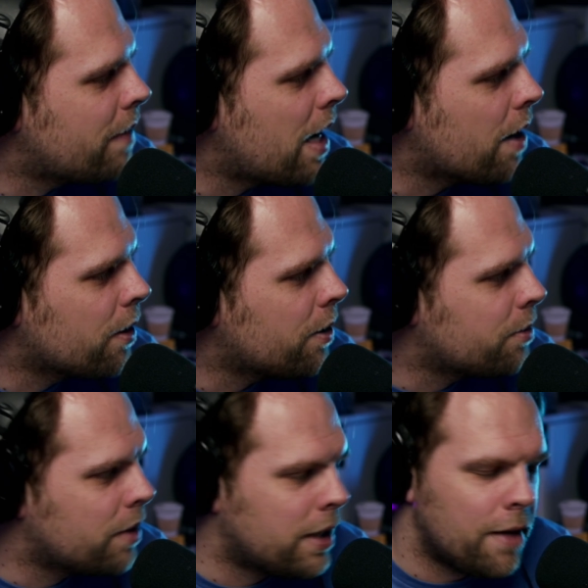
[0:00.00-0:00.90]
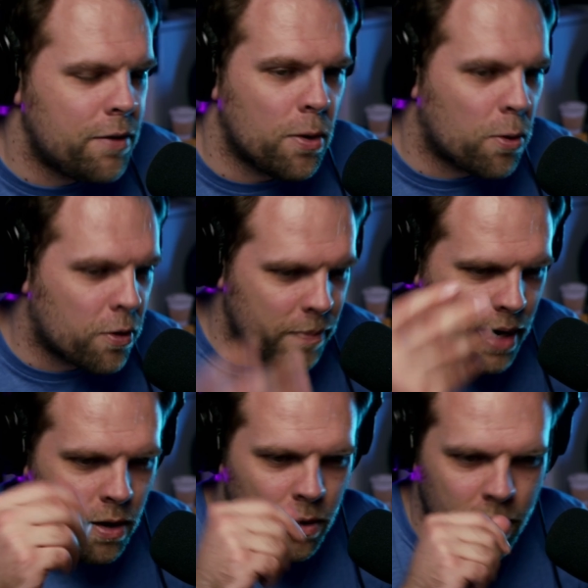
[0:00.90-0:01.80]
Aero, if you ordered from
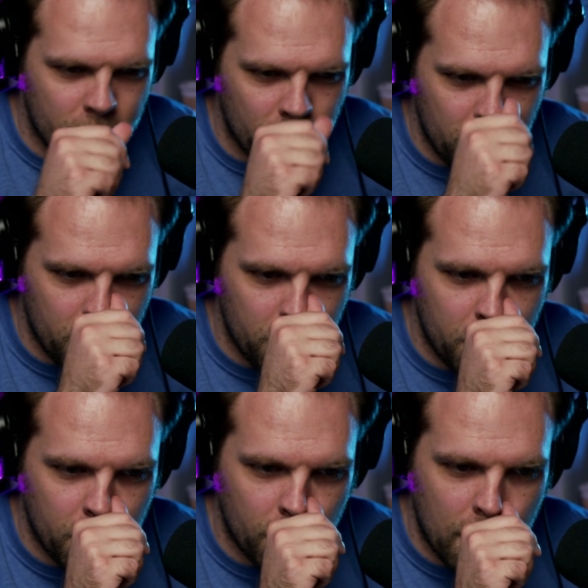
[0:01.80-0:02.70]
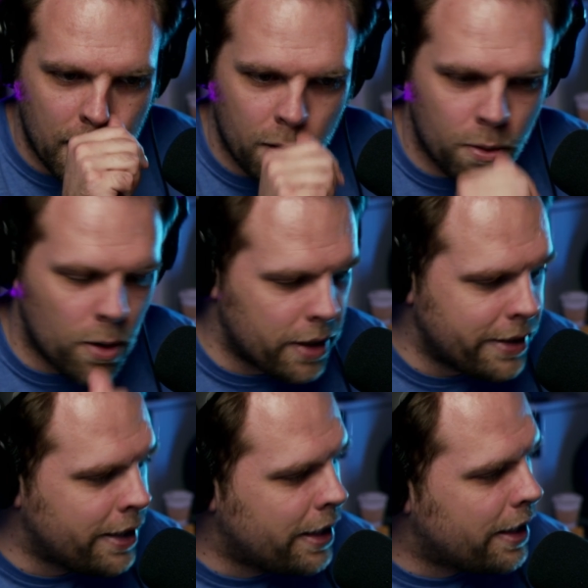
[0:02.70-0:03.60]
Aero, good for you. You're rocking and rolling.